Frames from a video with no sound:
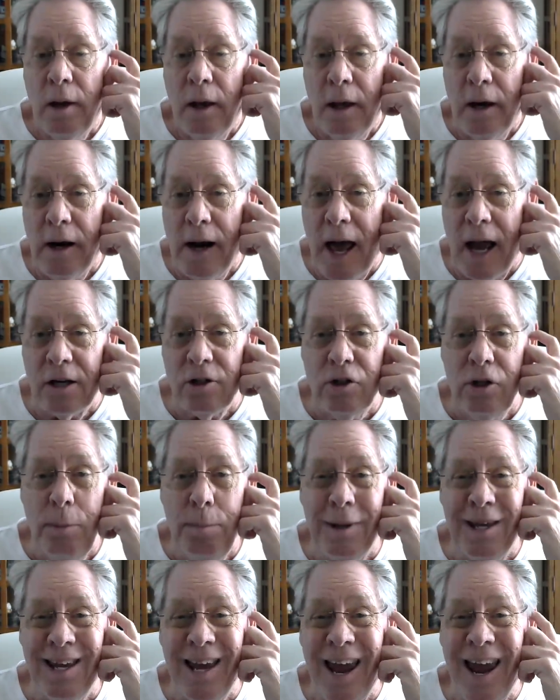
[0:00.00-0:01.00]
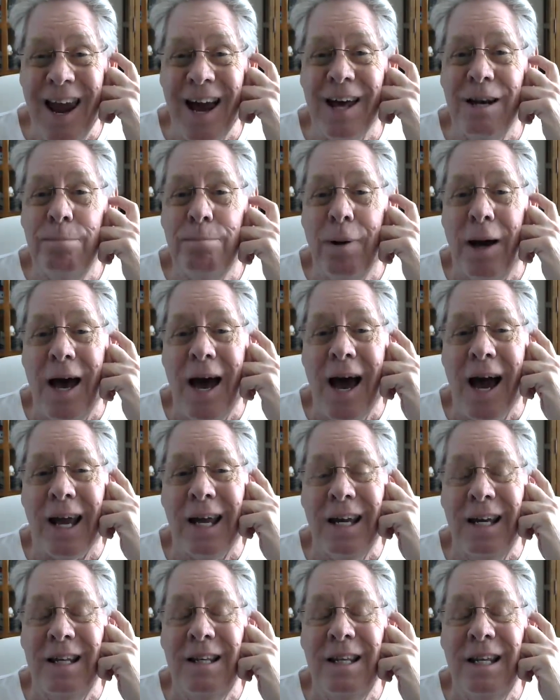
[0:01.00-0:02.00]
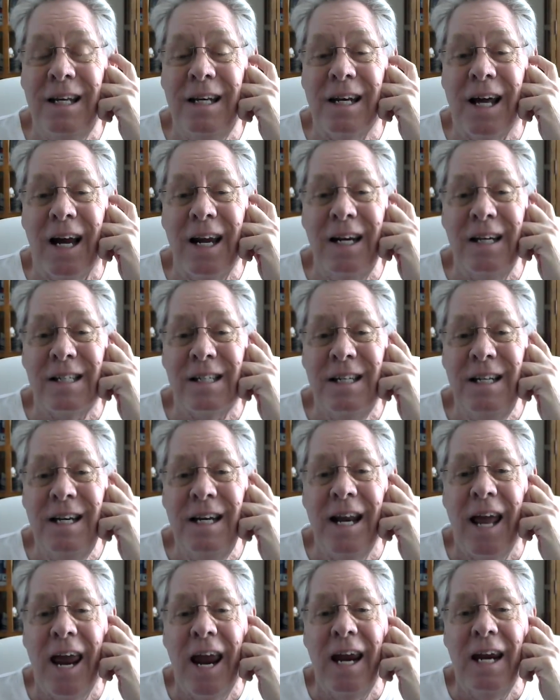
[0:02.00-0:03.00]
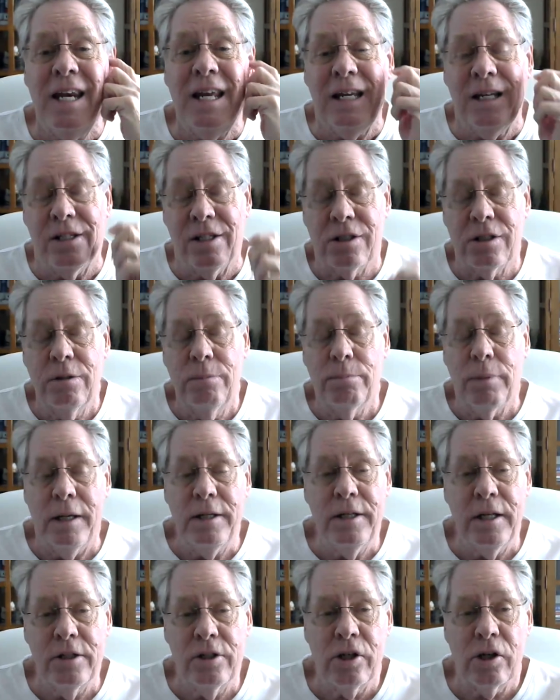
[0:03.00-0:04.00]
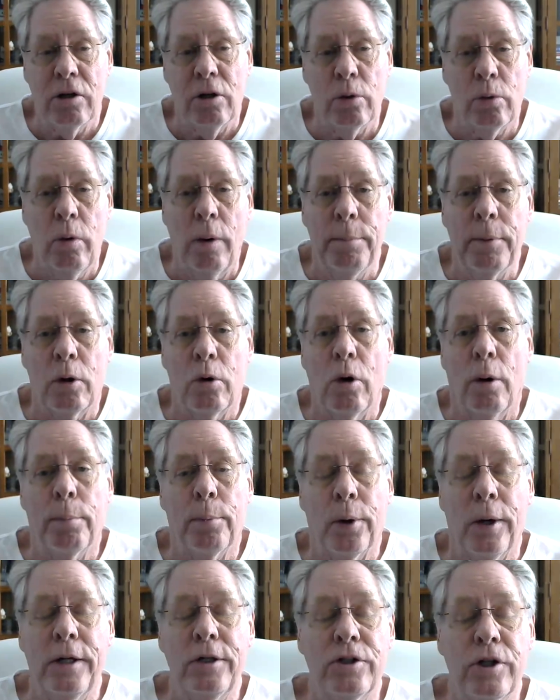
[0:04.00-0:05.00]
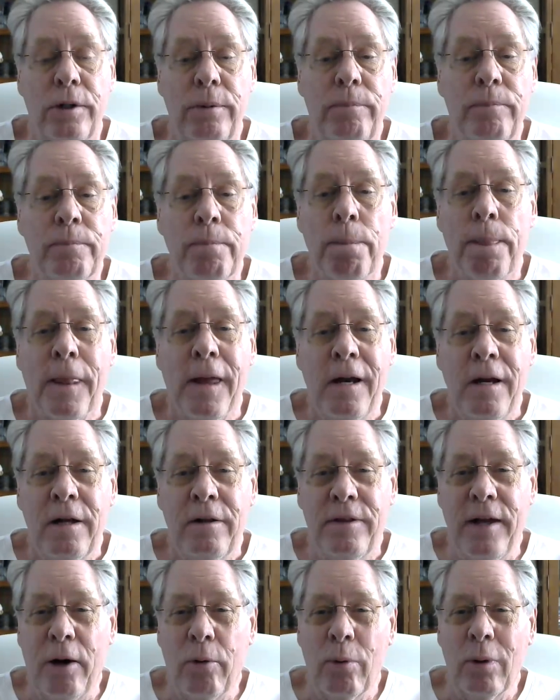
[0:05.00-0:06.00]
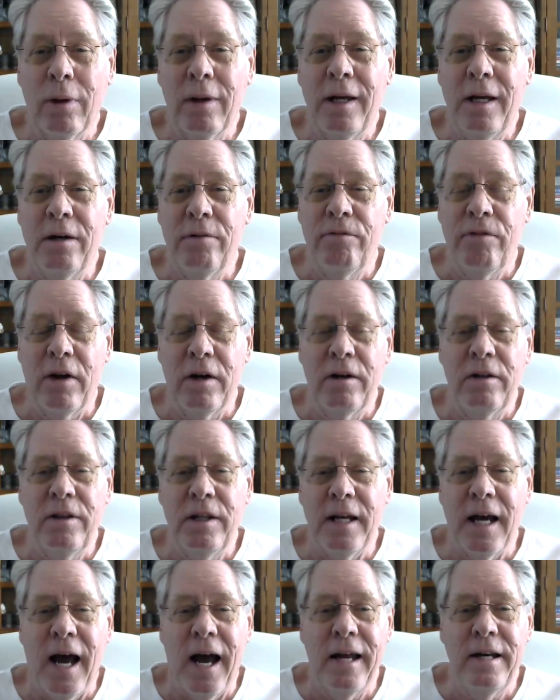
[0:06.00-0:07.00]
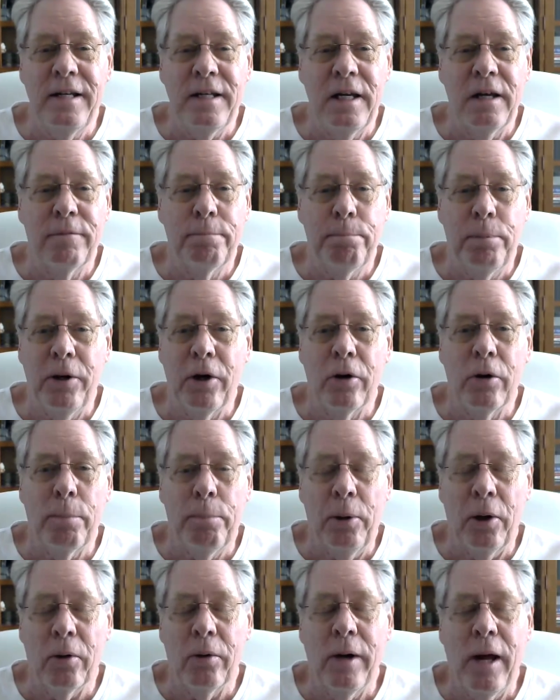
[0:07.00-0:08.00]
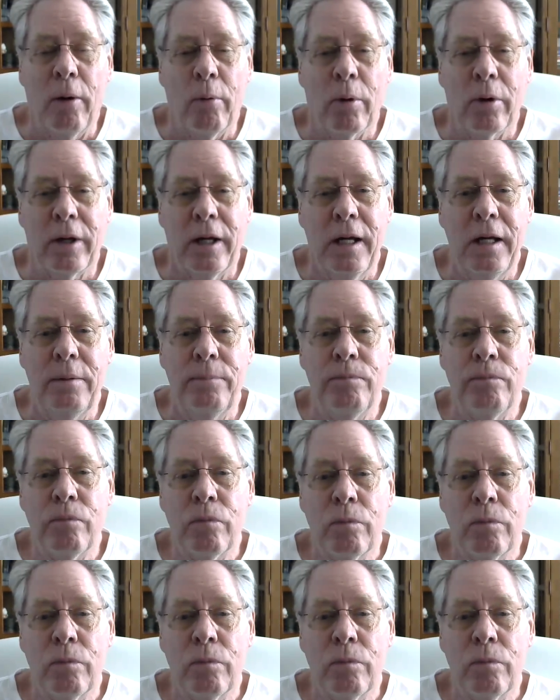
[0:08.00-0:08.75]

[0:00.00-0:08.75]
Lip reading: And it actually began back in the 1980s by Digital Equipment Corporation. They really invented the idea of peer to peer networking.